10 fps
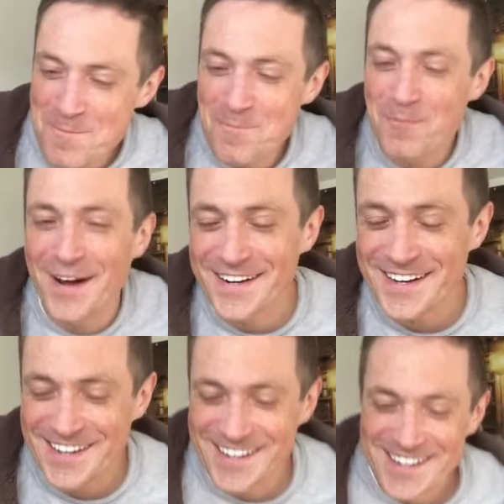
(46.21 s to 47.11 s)
But
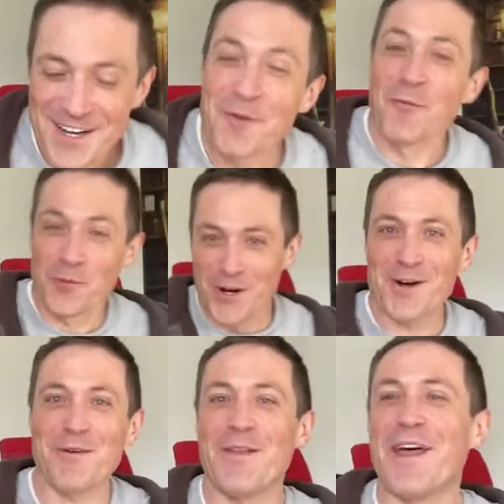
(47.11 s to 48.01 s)
we'll talk
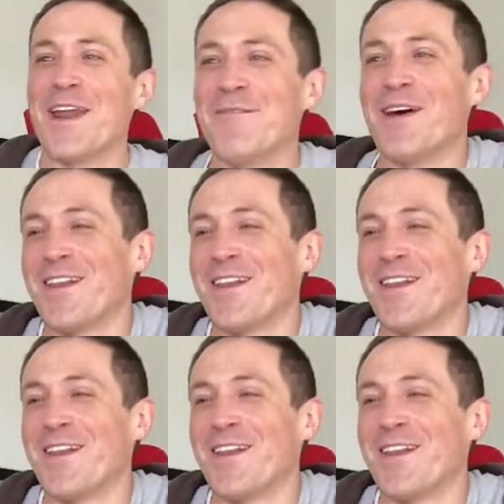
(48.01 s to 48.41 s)
about that in a minute.